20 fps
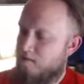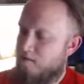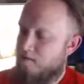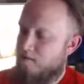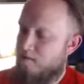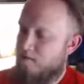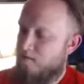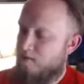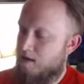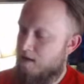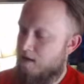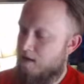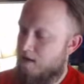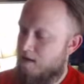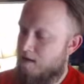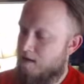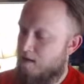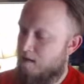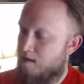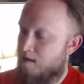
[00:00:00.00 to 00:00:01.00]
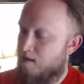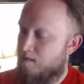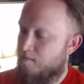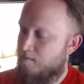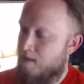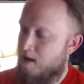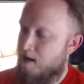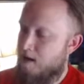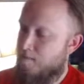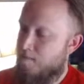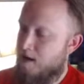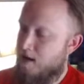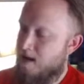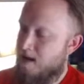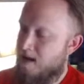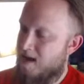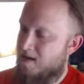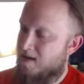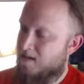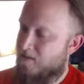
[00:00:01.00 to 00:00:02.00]
what we got here? Bye-bye
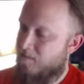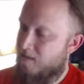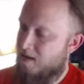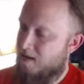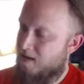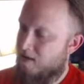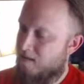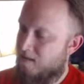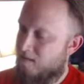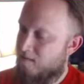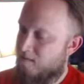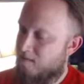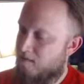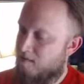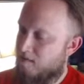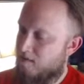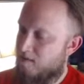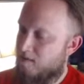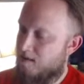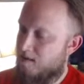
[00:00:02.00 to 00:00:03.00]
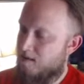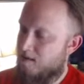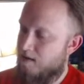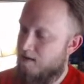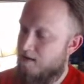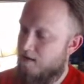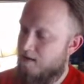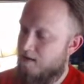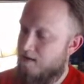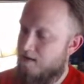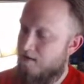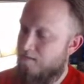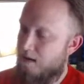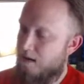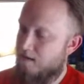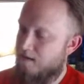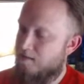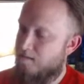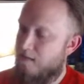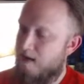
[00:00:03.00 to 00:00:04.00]
Azarath. What do you think? No,
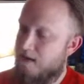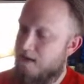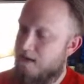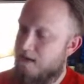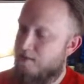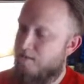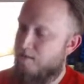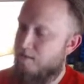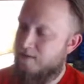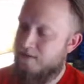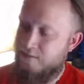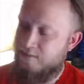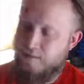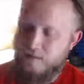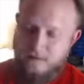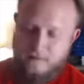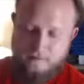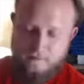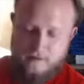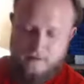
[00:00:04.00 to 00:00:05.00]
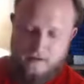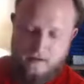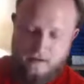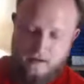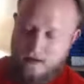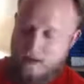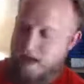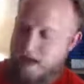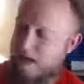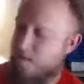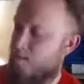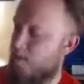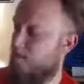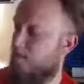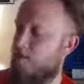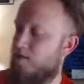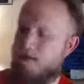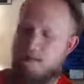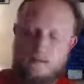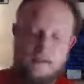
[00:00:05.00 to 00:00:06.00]
probably Demonic Influence because we're not going to have many
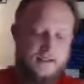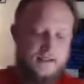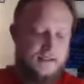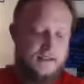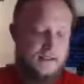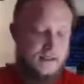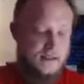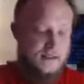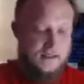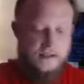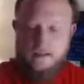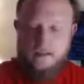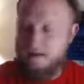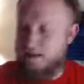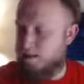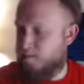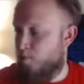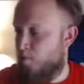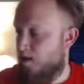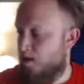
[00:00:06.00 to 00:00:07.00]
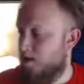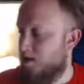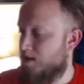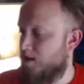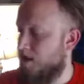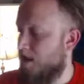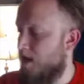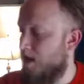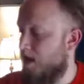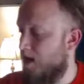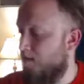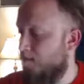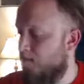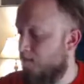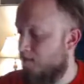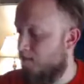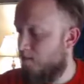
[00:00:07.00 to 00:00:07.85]
villains at this point in the game.